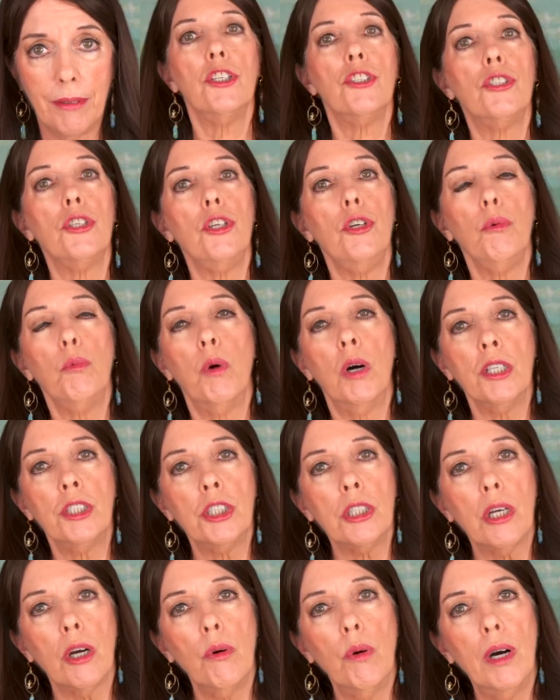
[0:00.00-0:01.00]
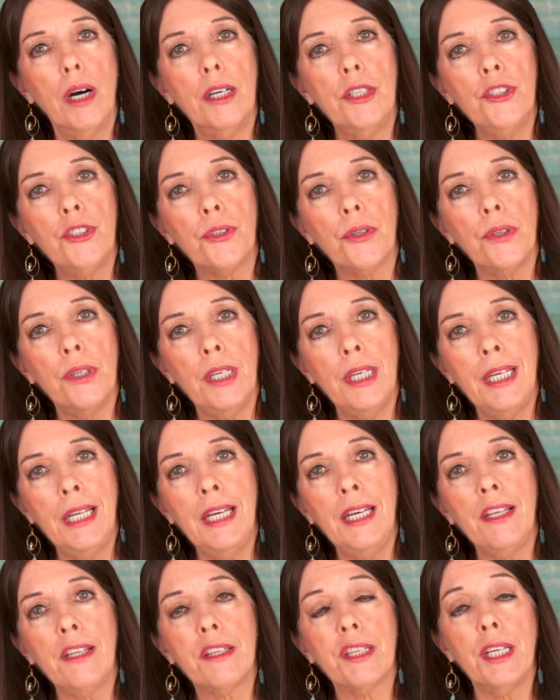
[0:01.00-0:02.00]
So you want to go
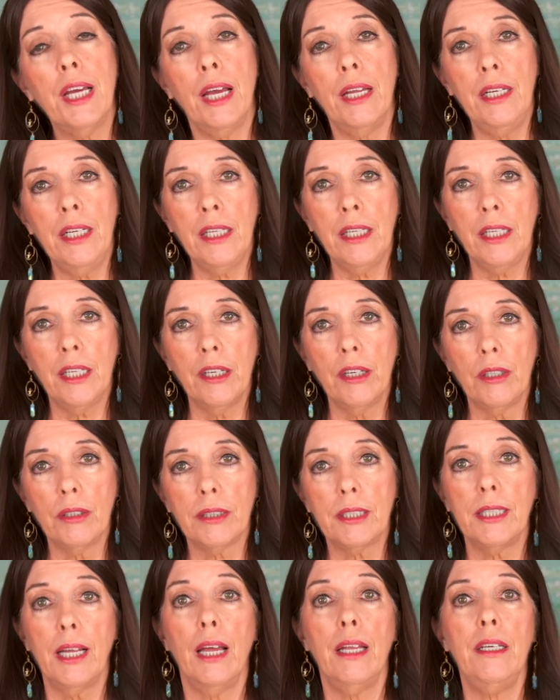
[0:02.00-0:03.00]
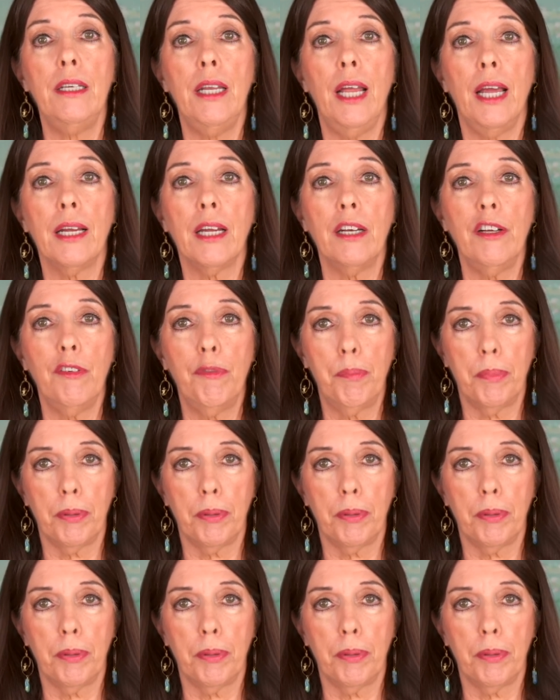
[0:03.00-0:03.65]
underneath any guilt and negative